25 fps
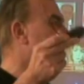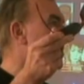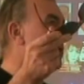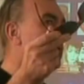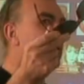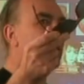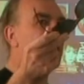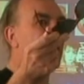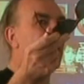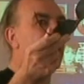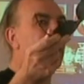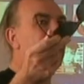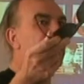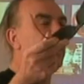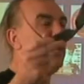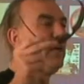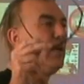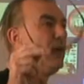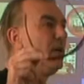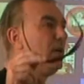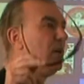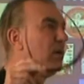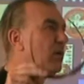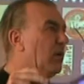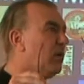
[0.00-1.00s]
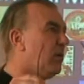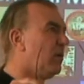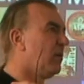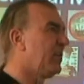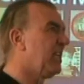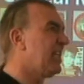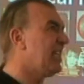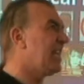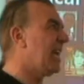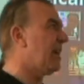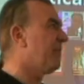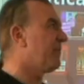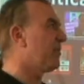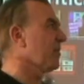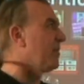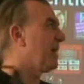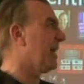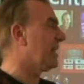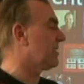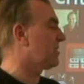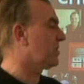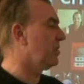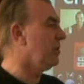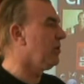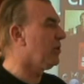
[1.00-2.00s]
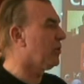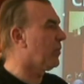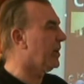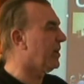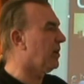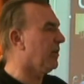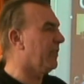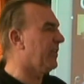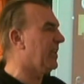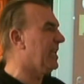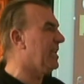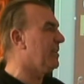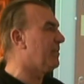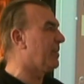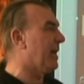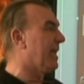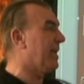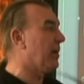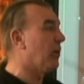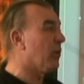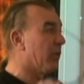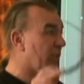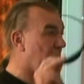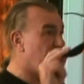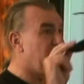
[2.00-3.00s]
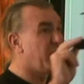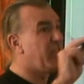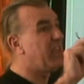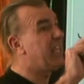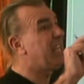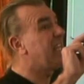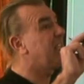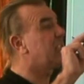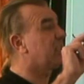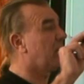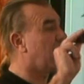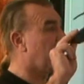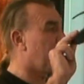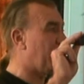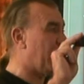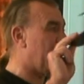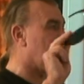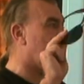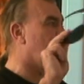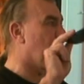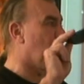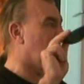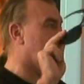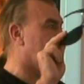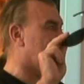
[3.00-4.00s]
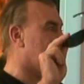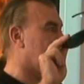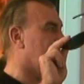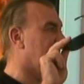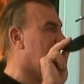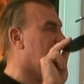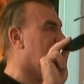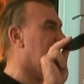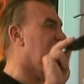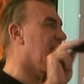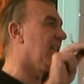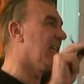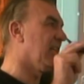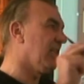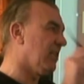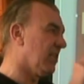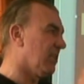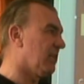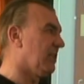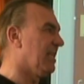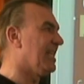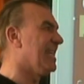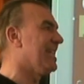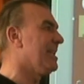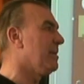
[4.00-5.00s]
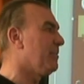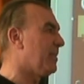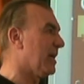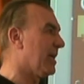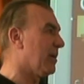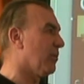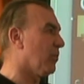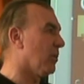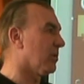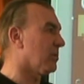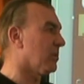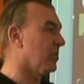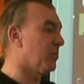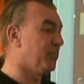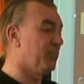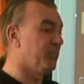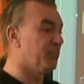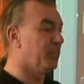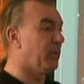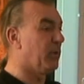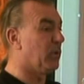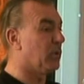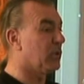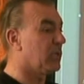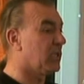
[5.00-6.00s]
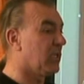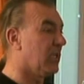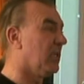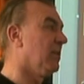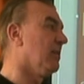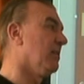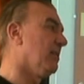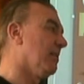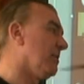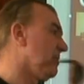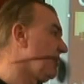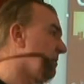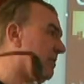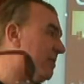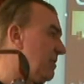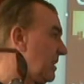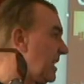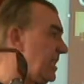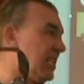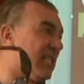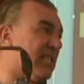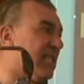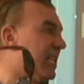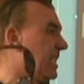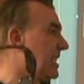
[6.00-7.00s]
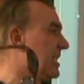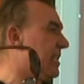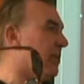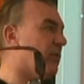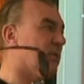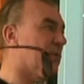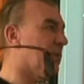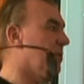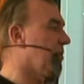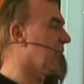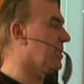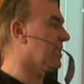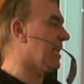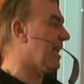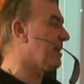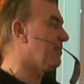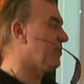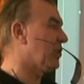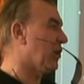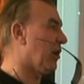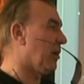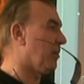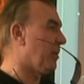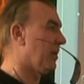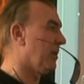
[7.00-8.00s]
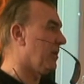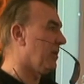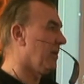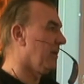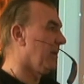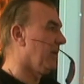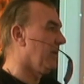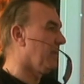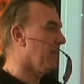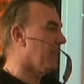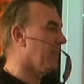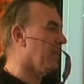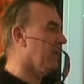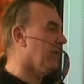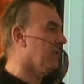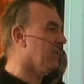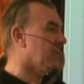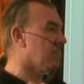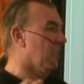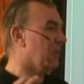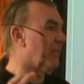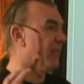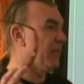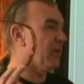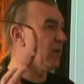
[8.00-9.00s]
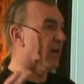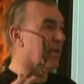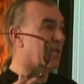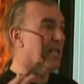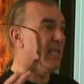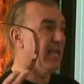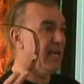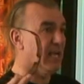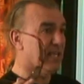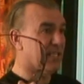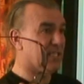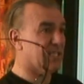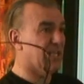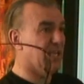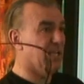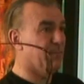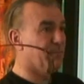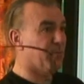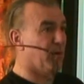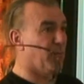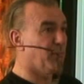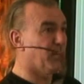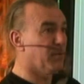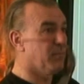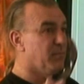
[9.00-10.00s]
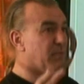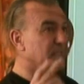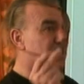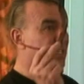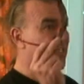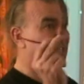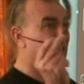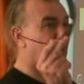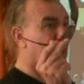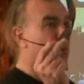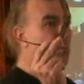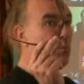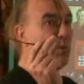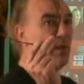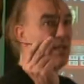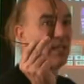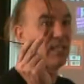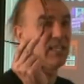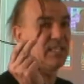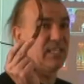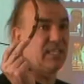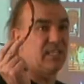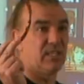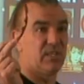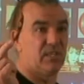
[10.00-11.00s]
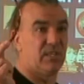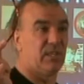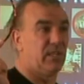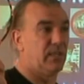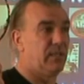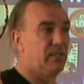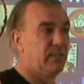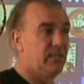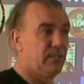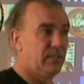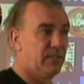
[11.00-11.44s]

in the UK, or you can get them for about 2 quid off eBay, although these are better quality than the eBay ones, but they still do the same job. So if you've got any eyesight problems, that will assist you.